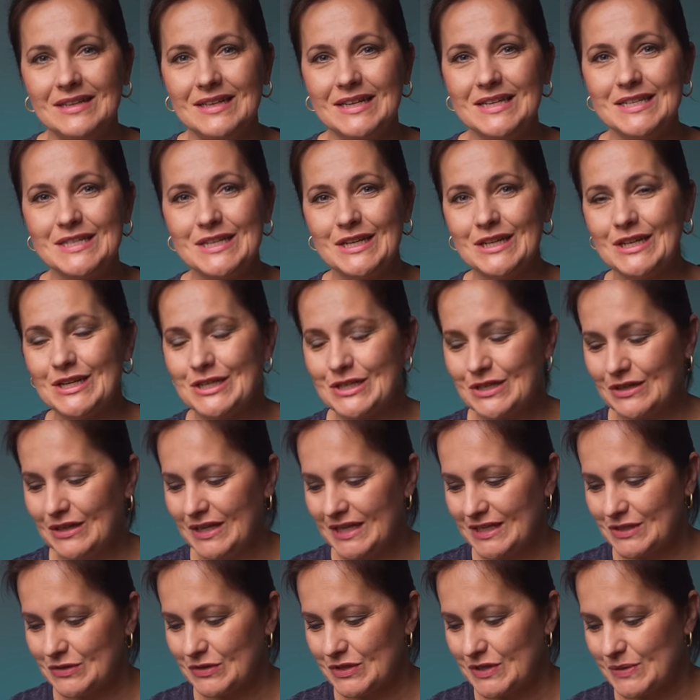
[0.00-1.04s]
International
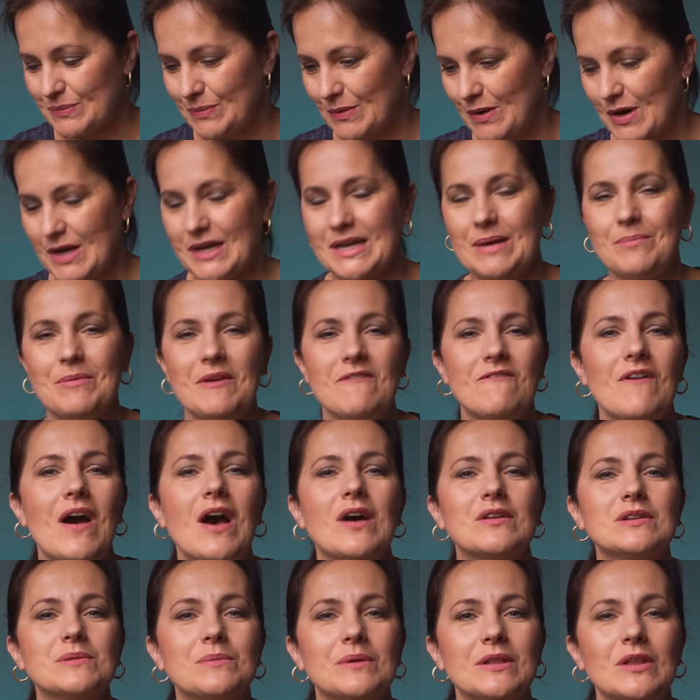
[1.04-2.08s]
links to this product can be
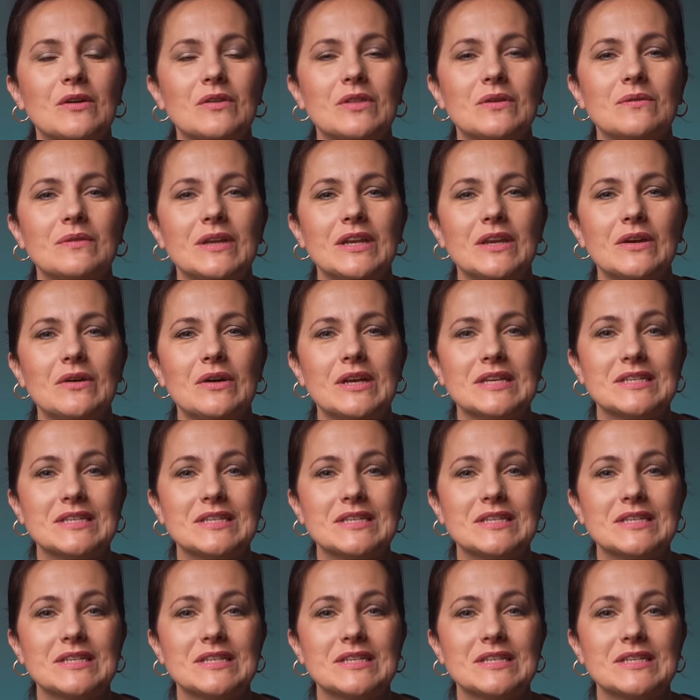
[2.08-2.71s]
found below the video.